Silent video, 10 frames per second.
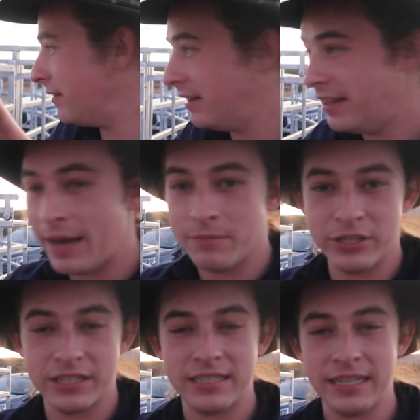them
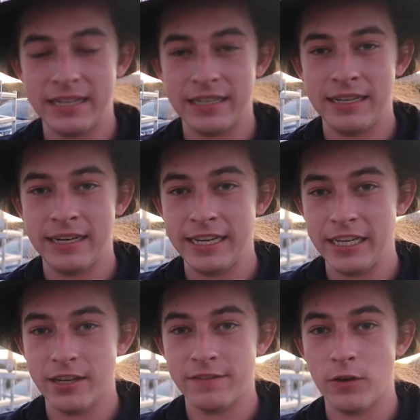just sit in
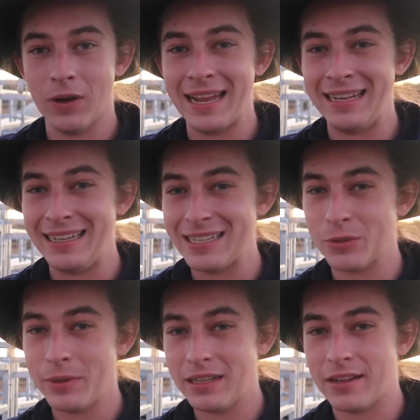here for a little bit,